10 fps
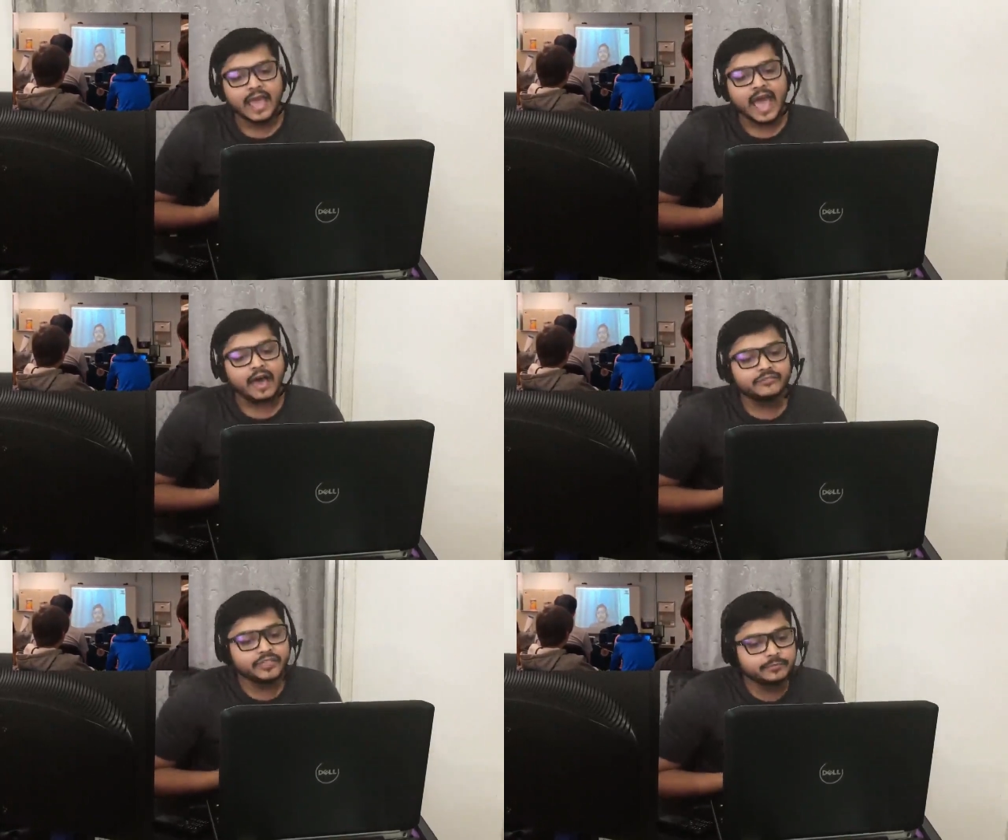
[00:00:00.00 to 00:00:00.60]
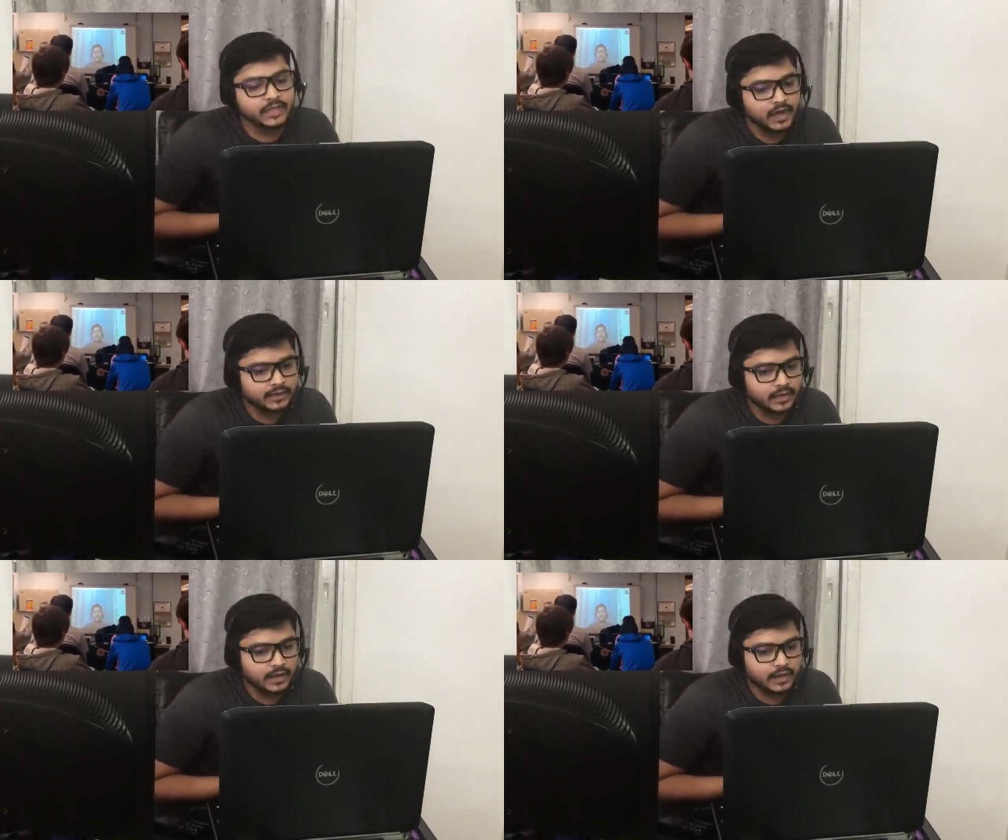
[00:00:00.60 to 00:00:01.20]
have them
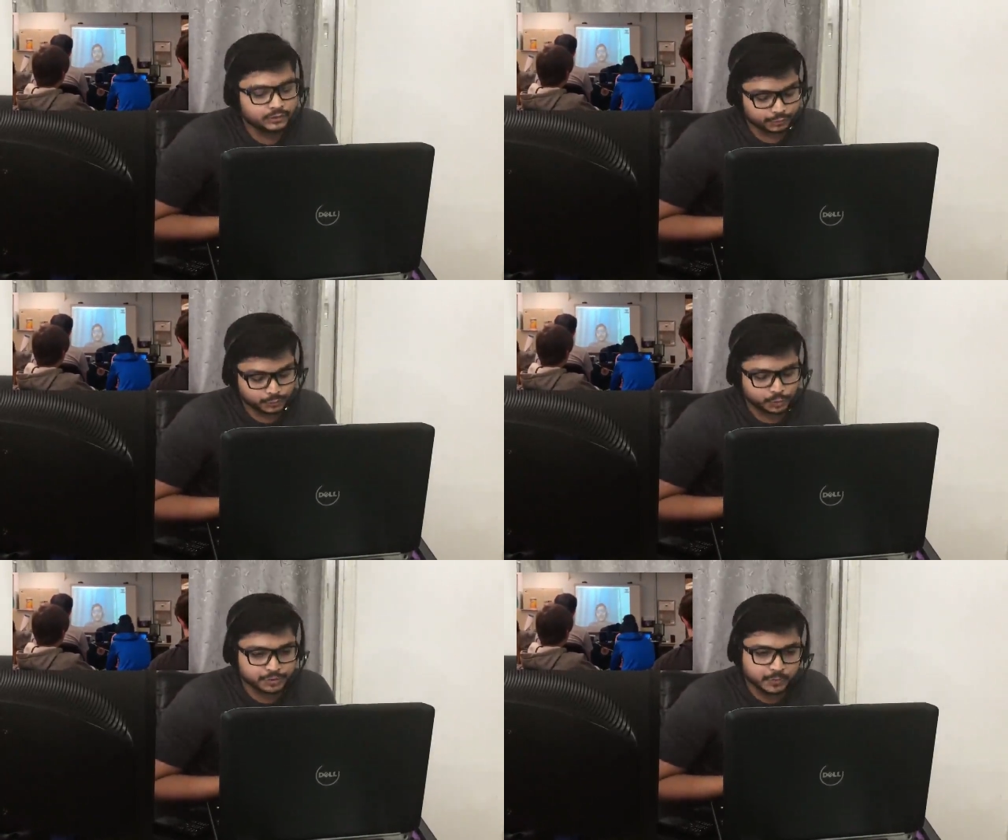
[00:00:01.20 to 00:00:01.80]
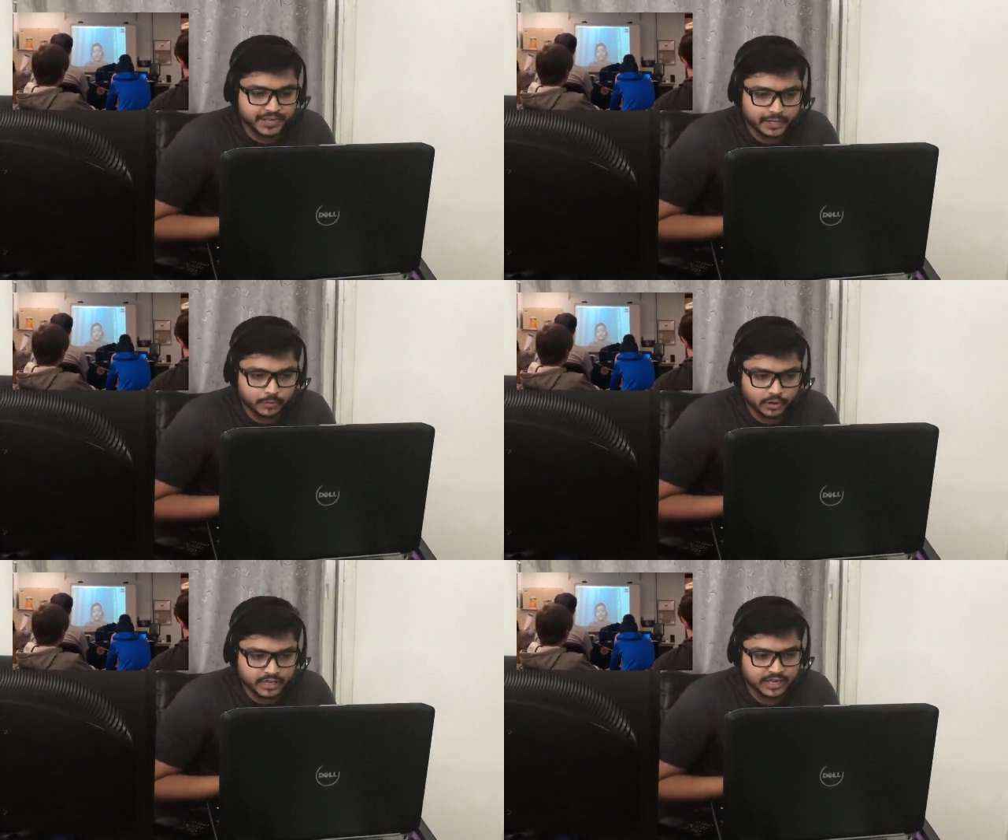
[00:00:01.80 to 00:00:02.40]
done through social media
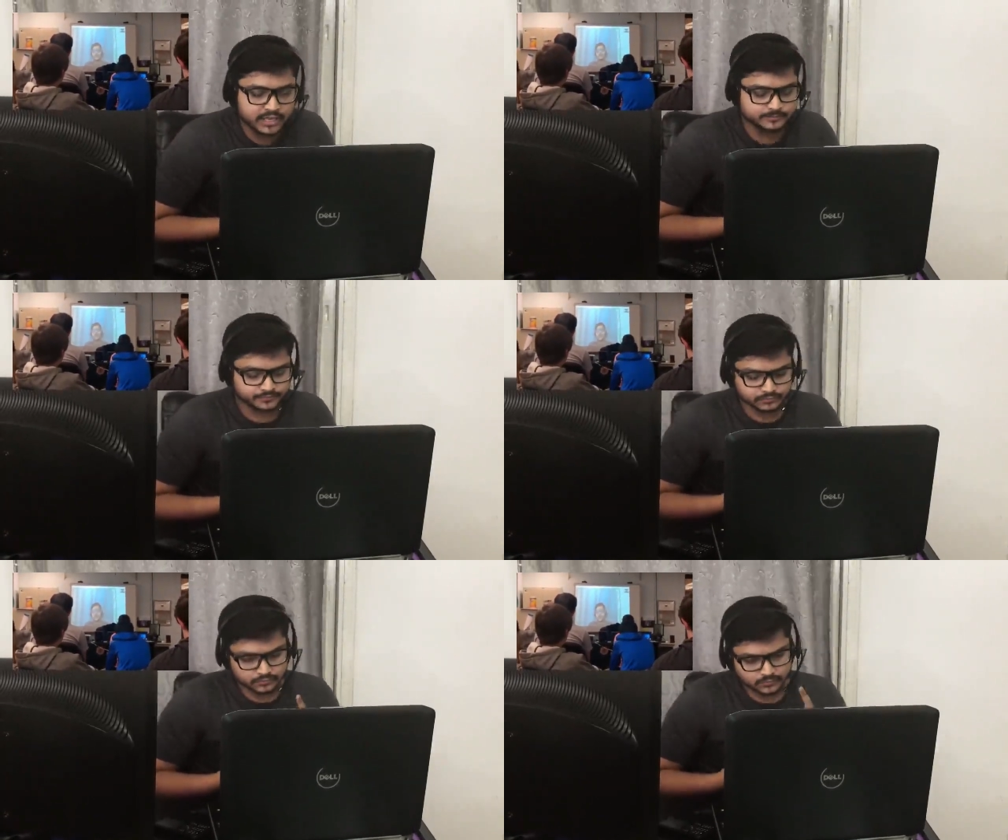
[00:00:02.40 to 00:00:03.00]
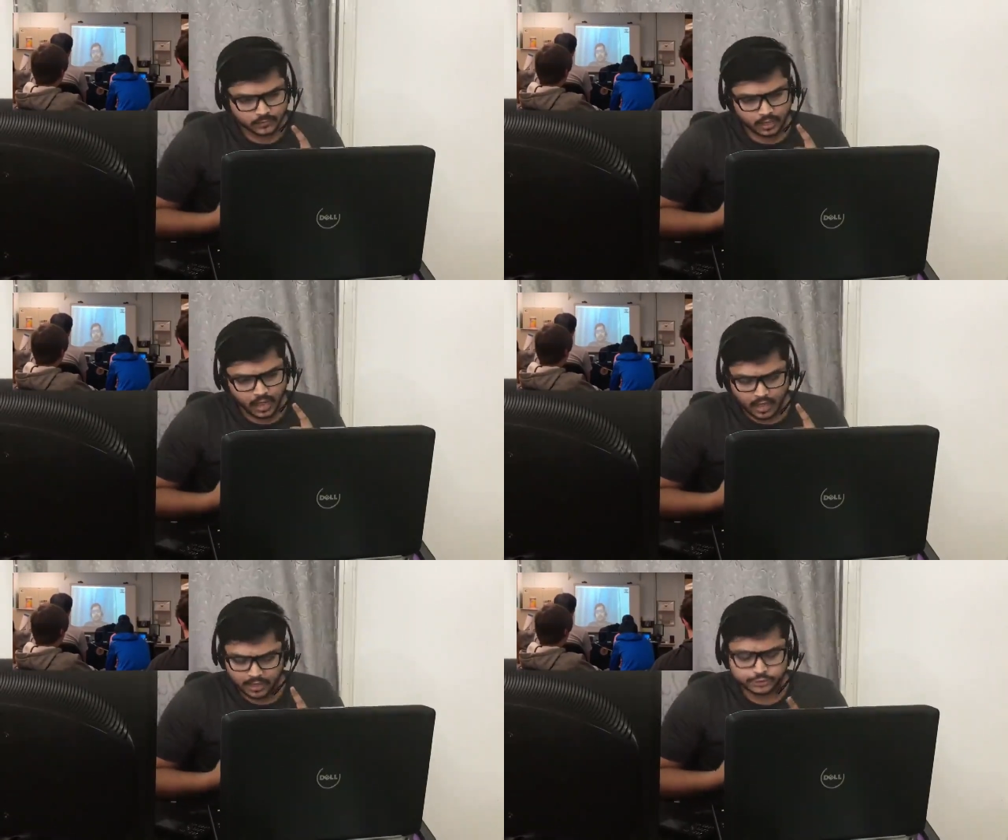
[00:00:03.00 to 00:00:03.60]
marketing,
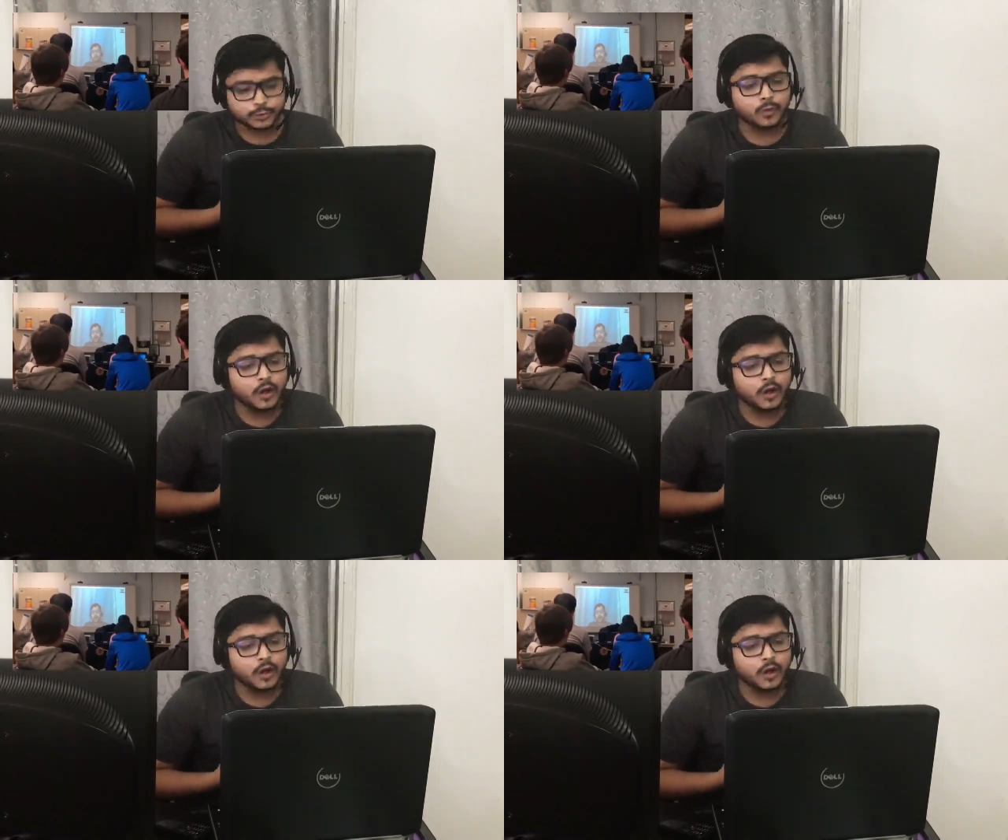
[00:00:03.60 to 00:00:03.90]
through